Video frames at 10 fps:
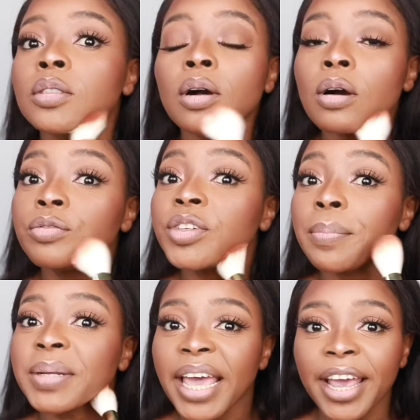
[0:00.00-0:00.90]
Of the
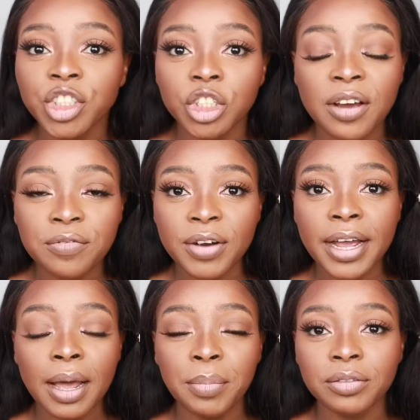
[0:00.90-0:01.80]
application, I
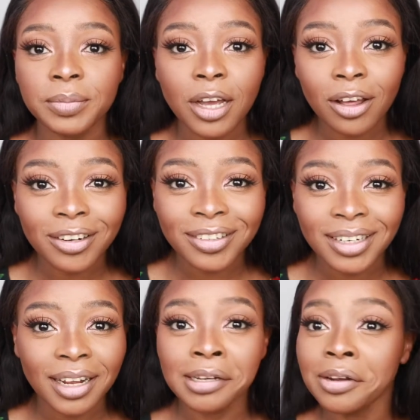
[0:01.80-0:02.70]
find, apart from the color that
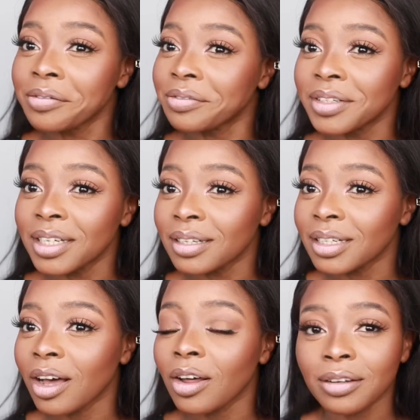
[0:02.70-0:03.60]
I love,
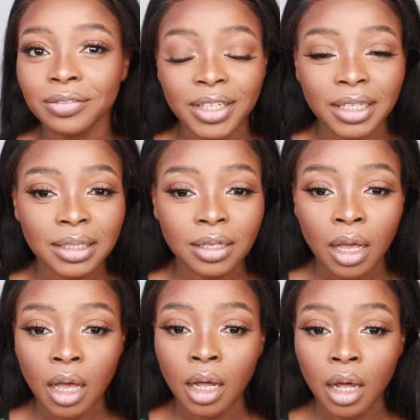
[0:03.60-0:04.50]
the color of this,
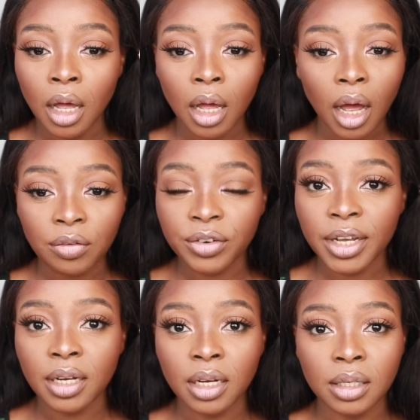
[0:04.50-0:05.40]
I
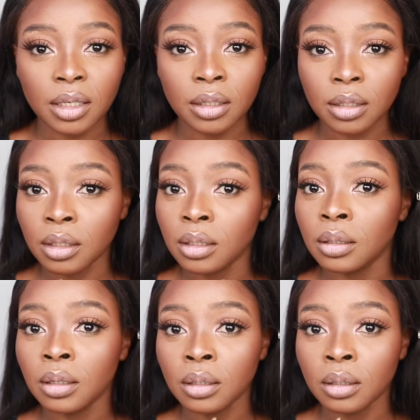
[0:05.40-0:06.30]
find that
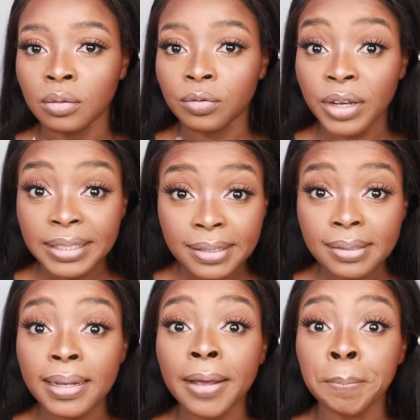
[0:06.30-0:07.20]
the Fenty
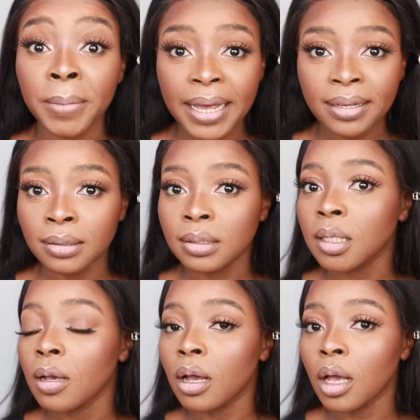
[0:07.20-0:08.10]
side
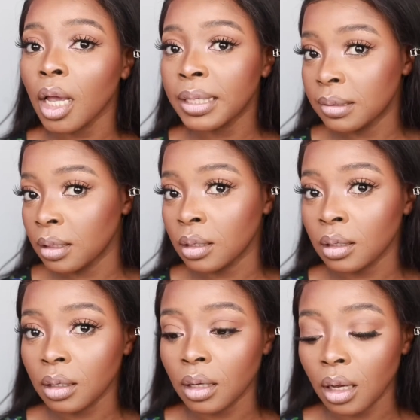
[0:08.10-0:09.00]
blends
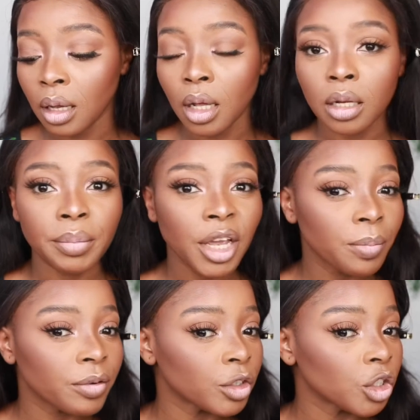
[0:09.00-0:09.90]
easier. The
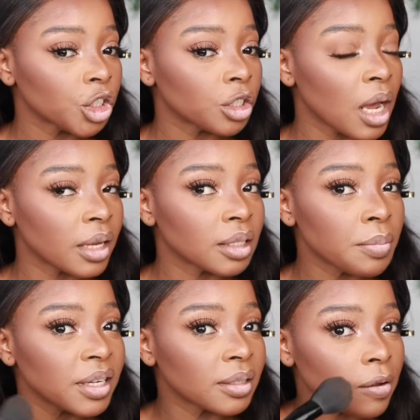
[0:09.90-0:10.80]
Makeup Revolution, I see
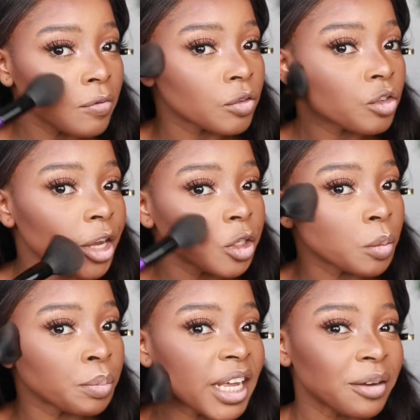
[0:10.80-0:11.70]
myself trying to
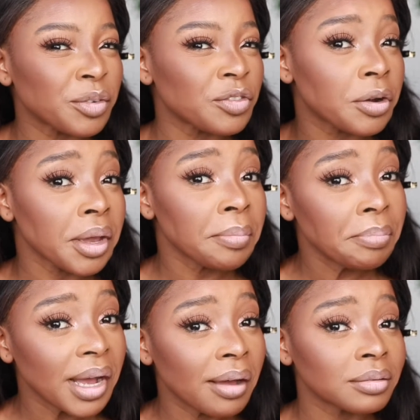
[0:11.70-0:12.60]
blend, but for
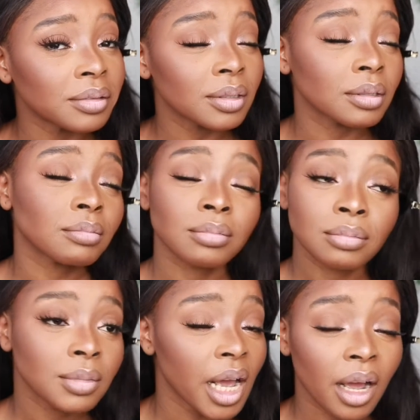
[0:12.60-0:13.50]
£8,
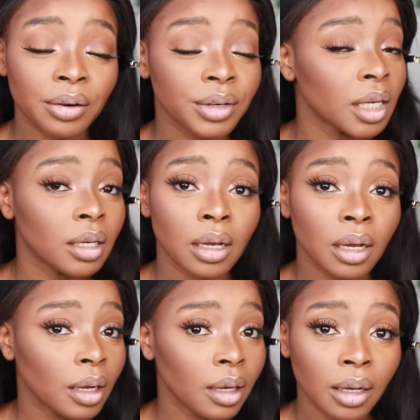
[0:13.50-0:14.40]
I really,
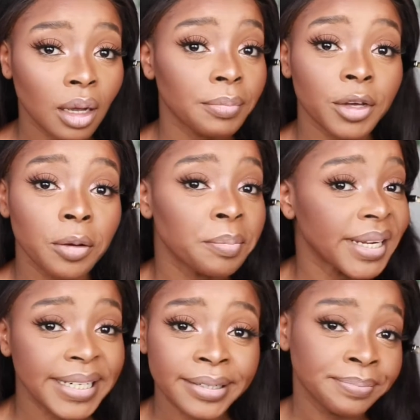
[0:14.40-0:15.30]
I'm not
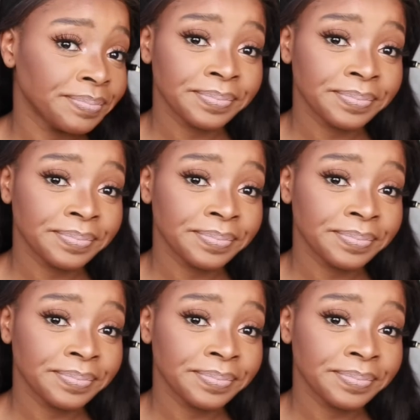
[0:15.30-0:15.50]
complaining.